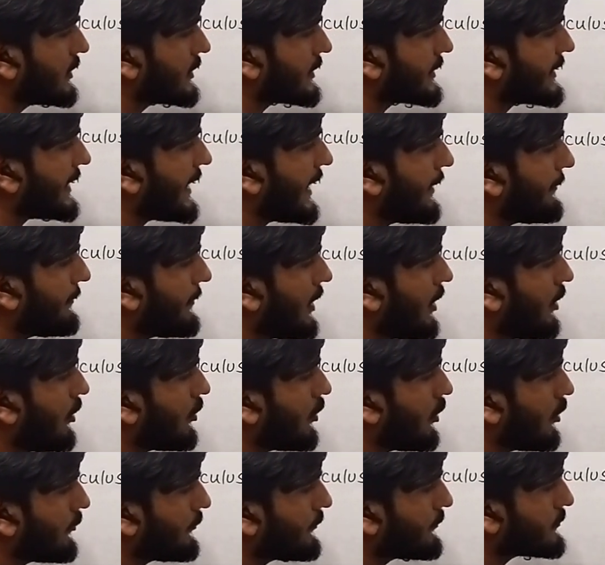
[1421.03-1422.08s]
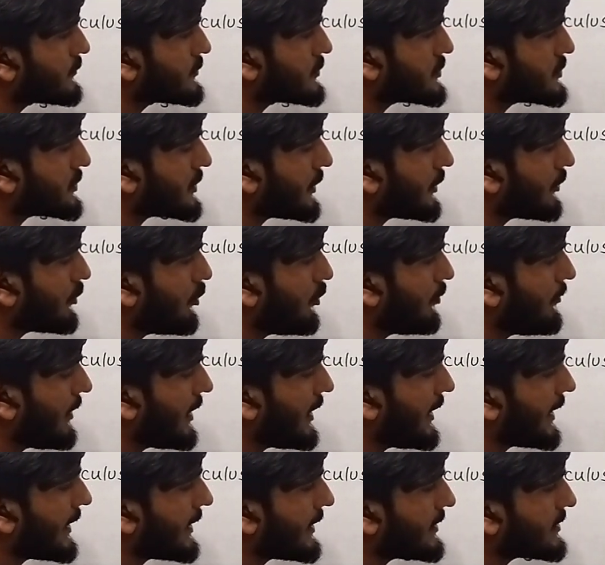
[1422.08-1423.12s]
gamma of 0
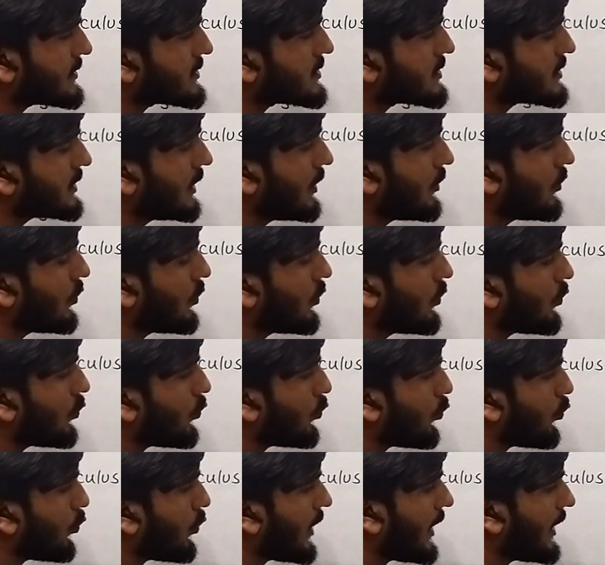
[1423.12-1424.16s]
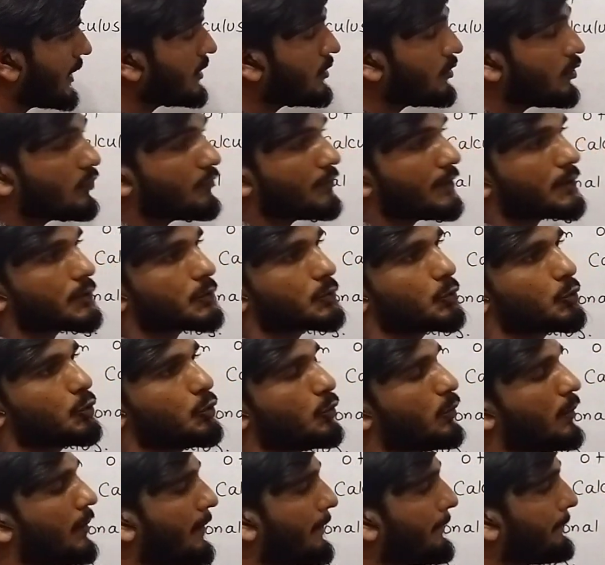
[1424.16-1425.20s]
minus 1 over
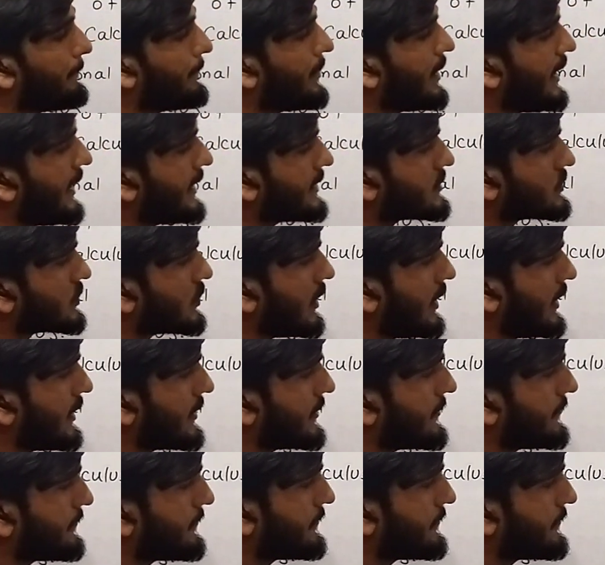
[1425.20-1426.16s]
2 plus 1